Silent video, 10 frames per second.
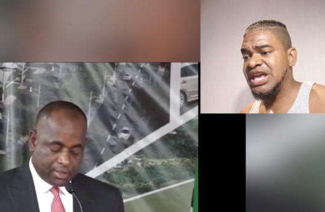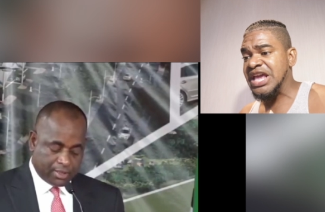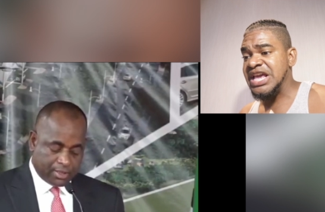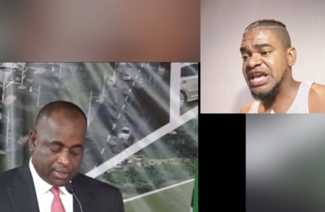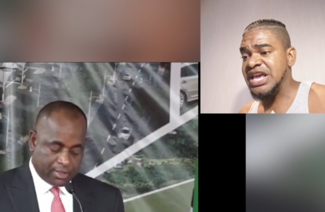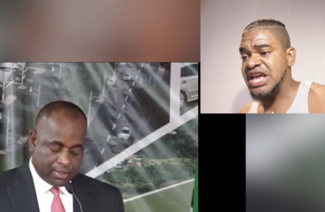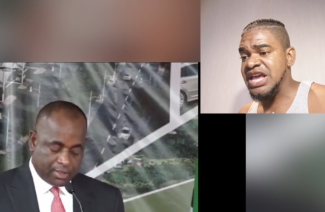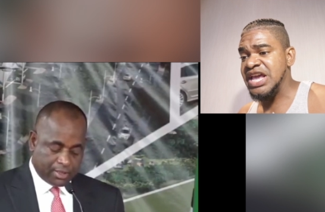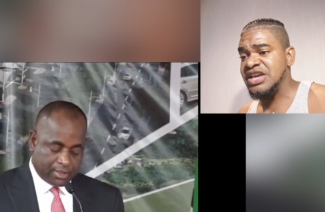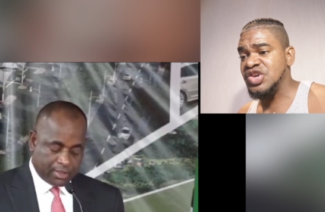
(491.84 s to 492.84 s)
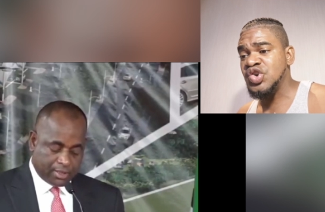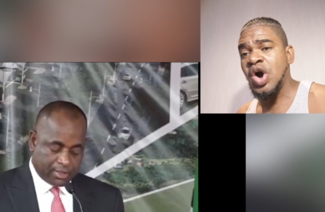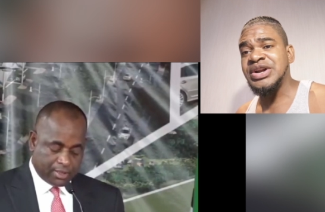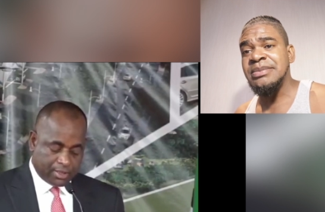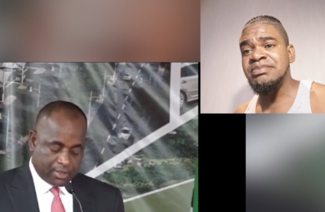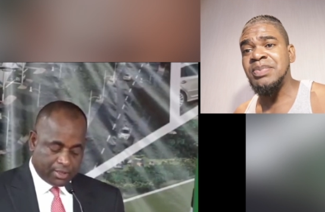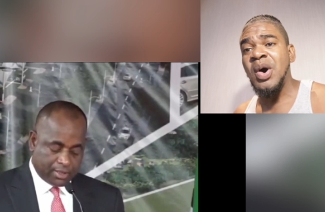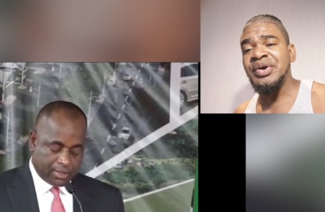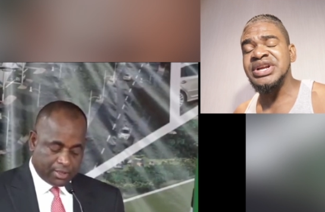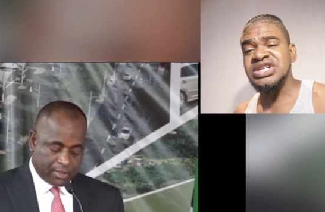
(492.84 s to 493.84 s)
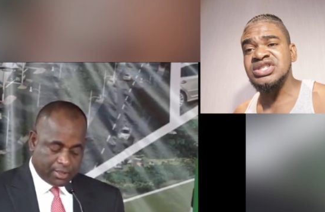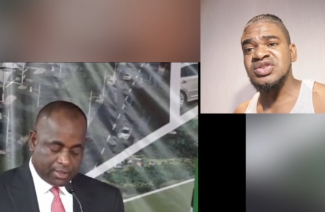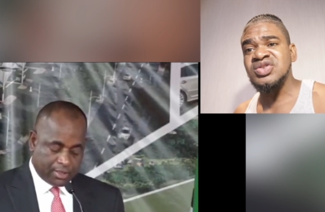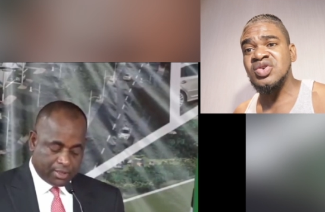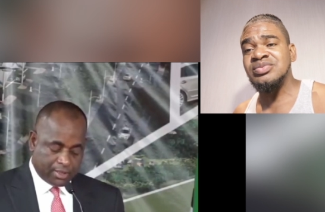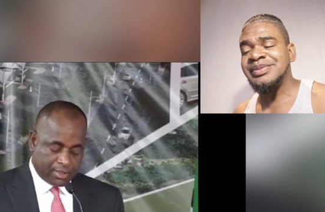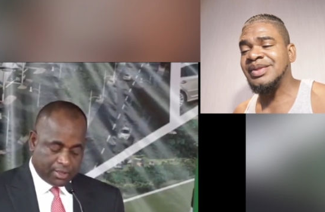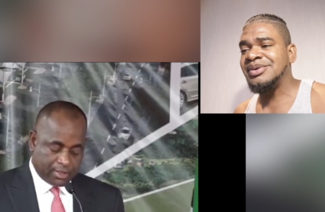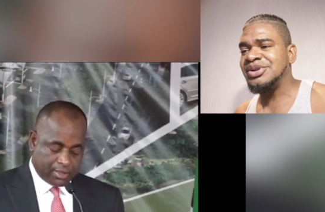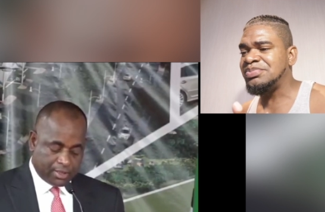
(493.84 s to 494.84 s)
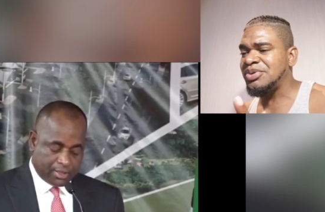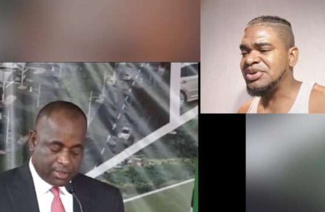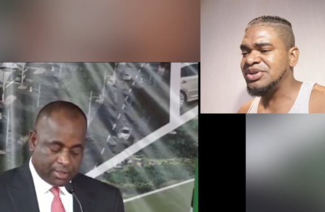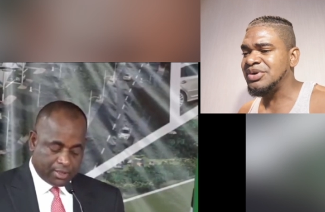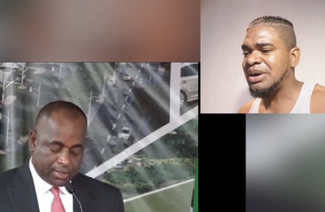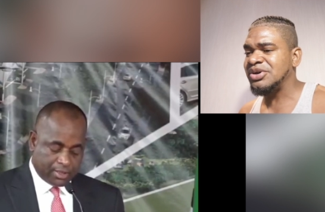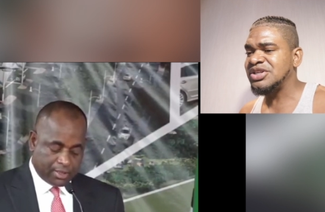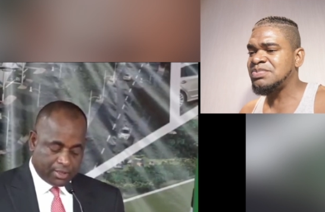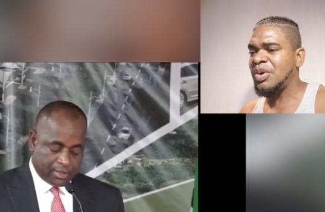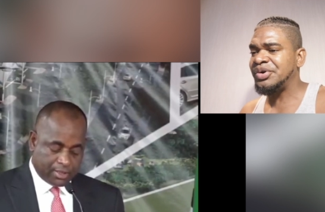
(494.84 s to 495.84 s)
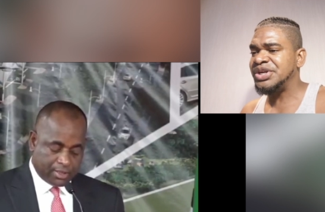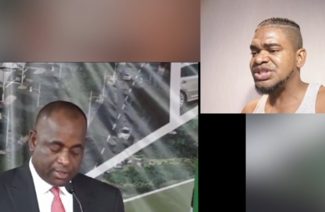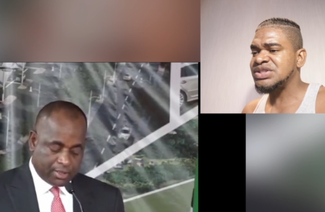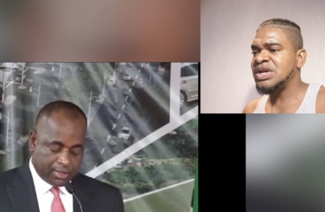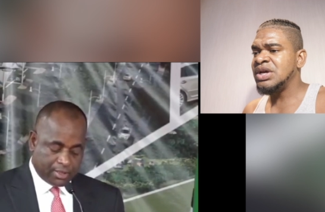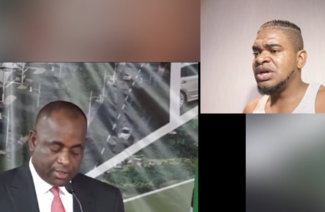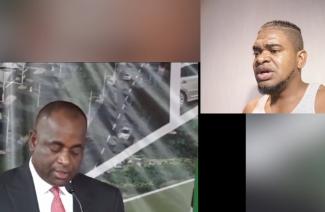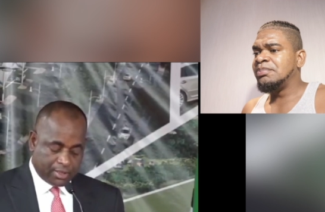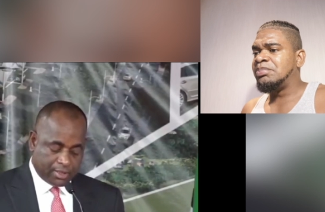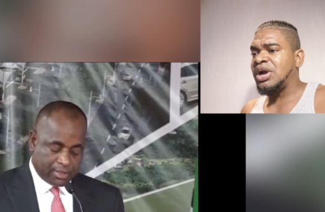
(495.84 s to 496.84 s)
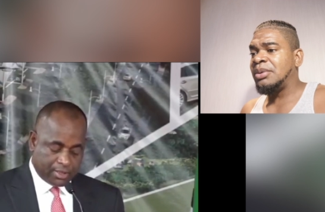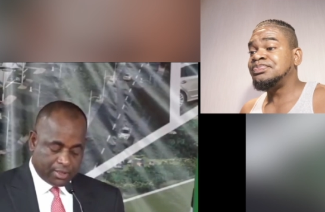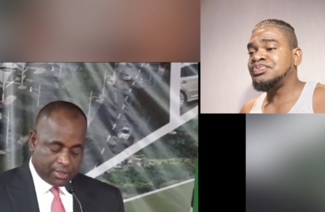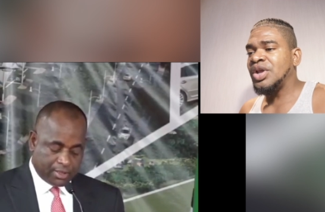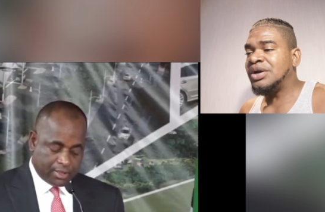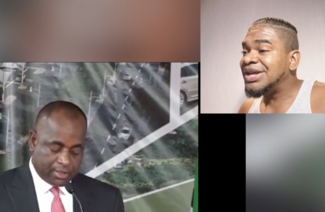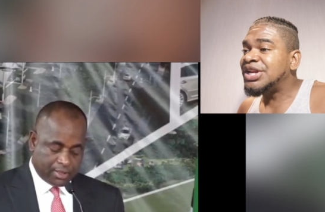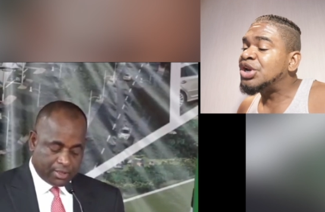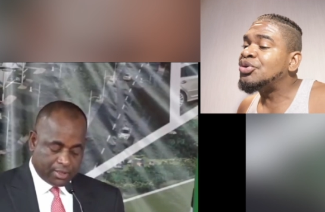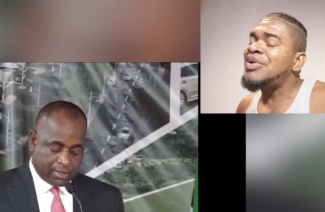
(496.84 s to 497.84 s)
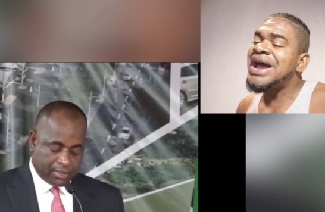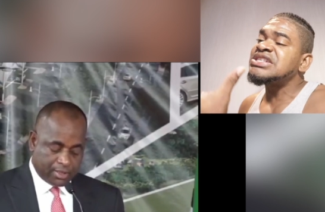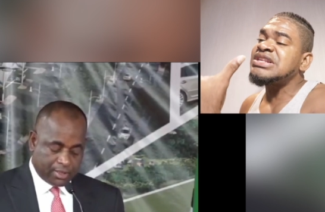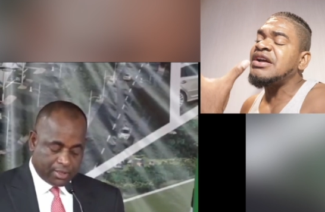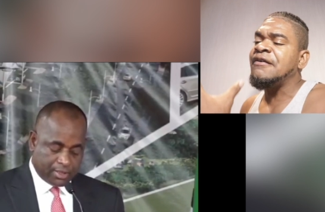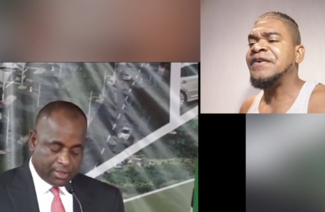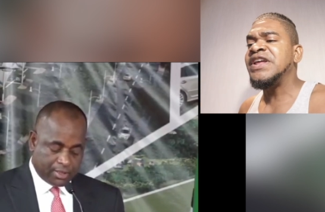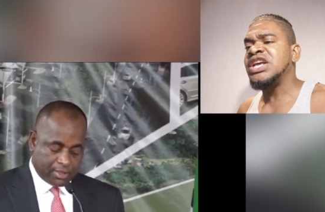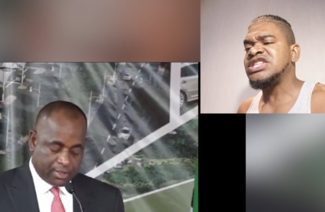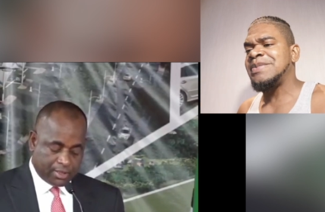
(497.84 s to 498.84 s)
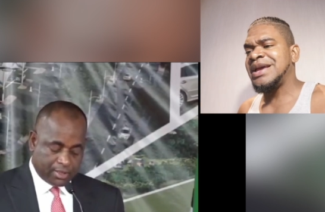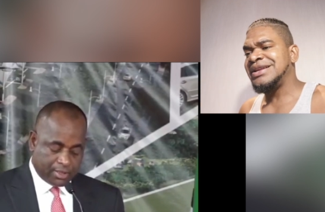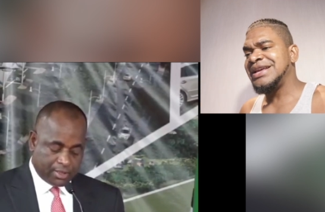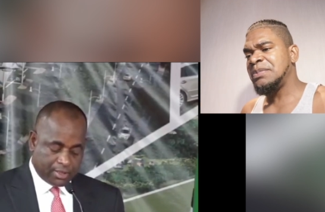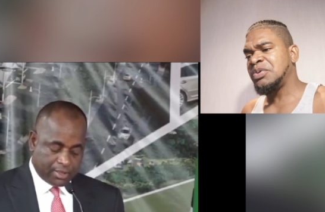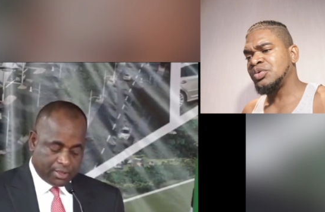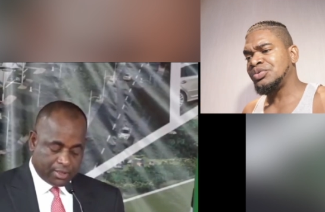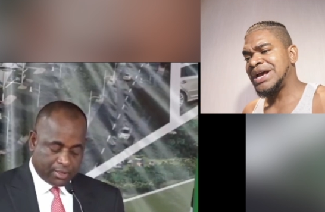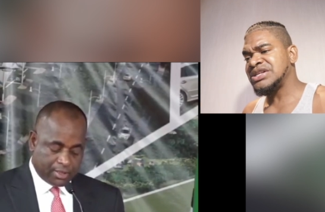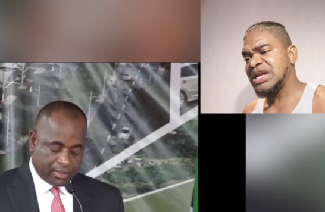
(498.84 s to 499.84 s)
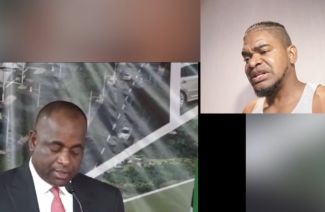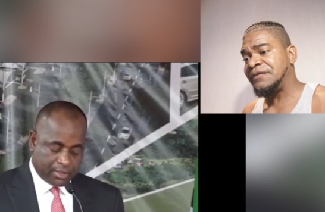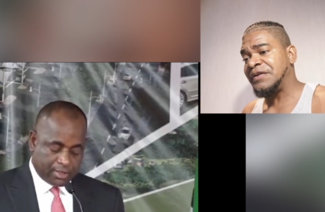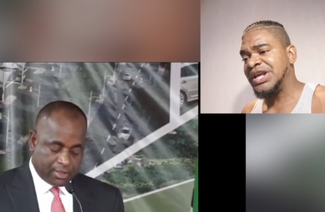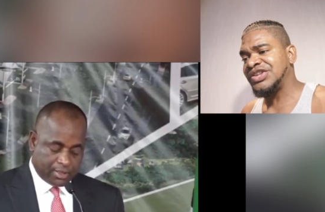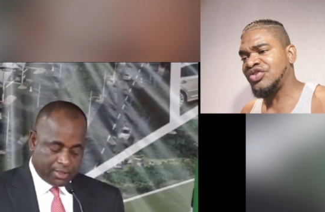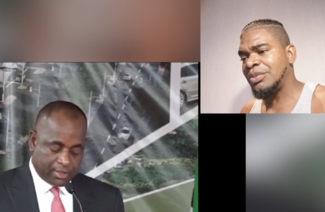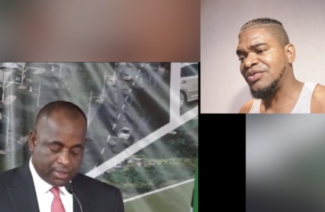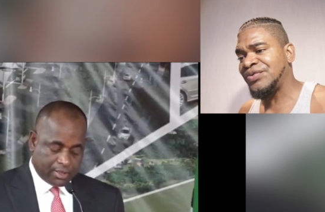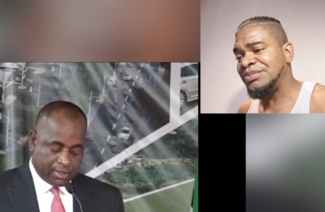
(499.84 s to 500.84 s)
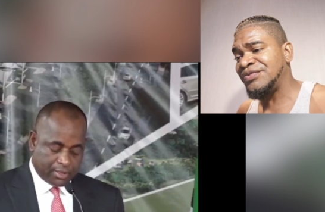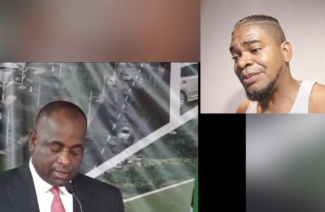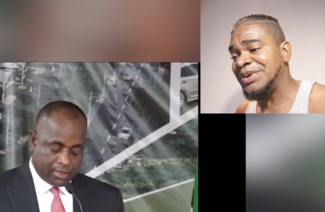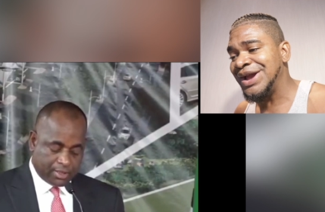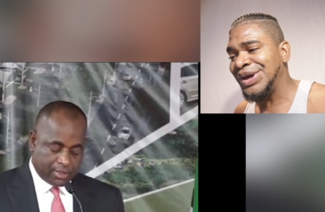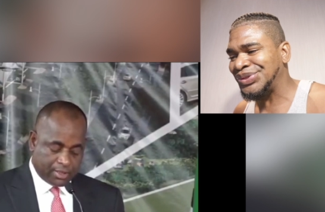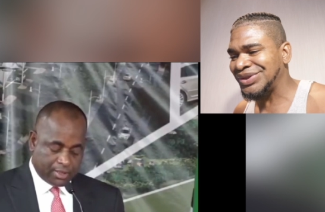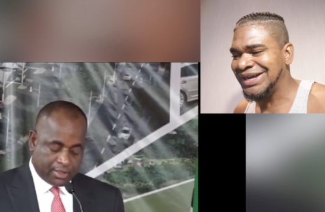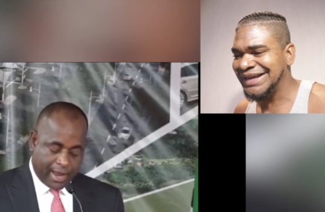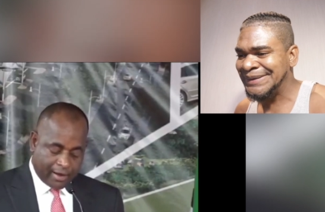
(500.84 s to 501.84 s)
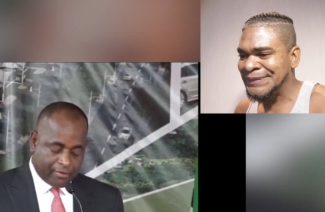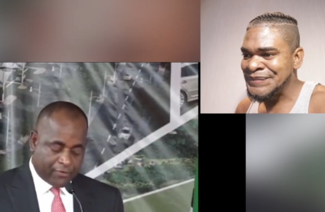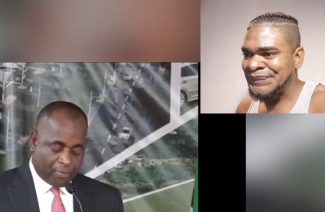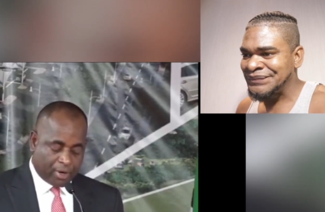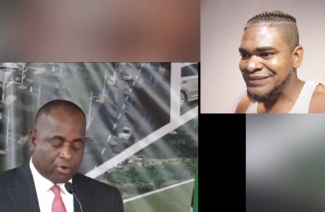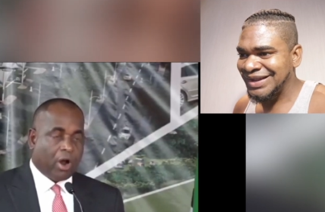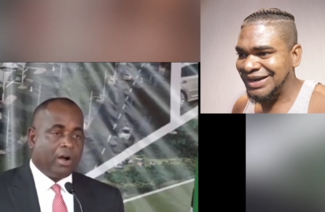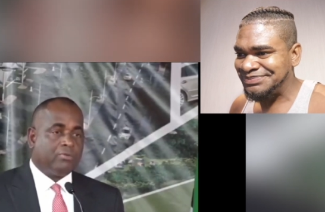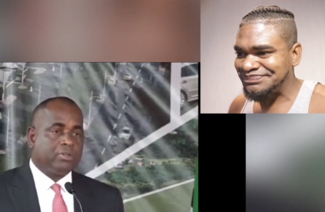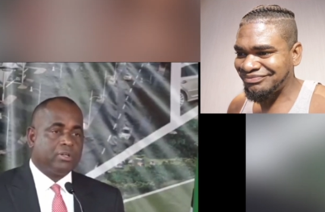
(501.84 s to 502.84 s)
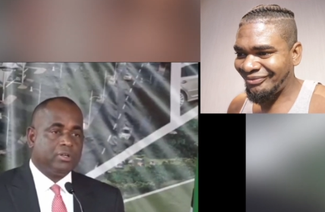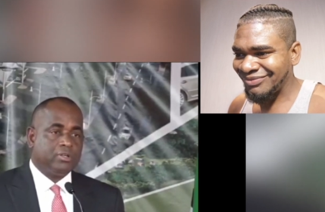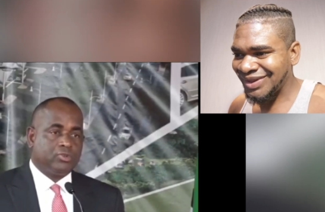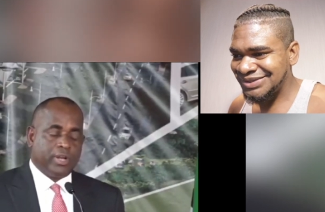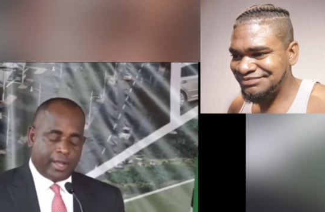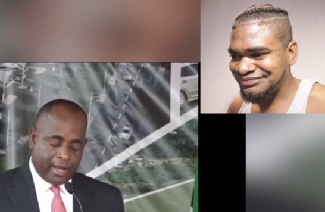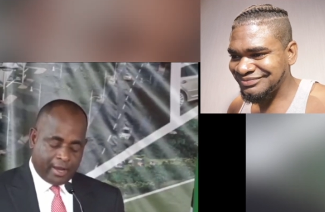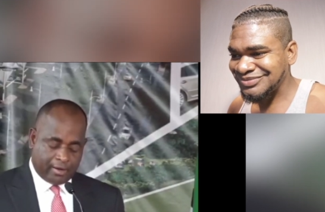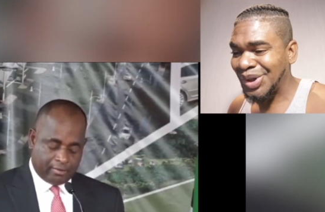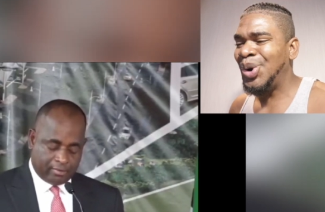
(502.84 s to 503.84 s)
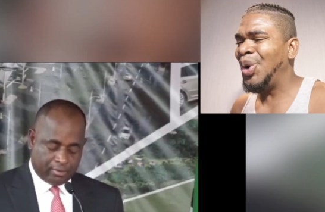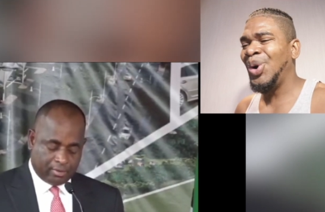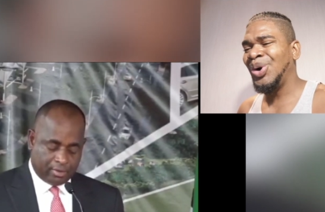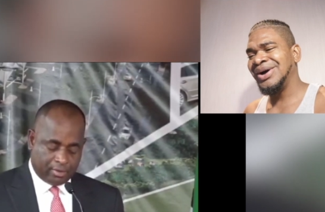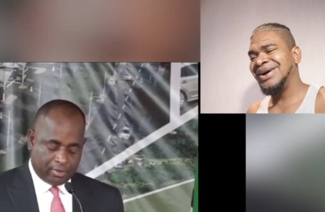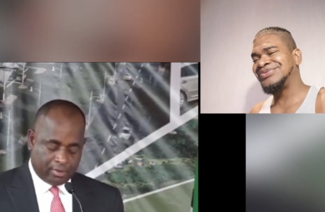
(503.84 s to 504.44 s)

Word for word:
Speaker 1: it, you know, them Power Rangers. Those, well, you probably don't know about the Power Rangers. But um, it, will rise like a phoenix, man. The airport will rise like the phoenix from, from, from the earth. And from the ground to the air. Oh,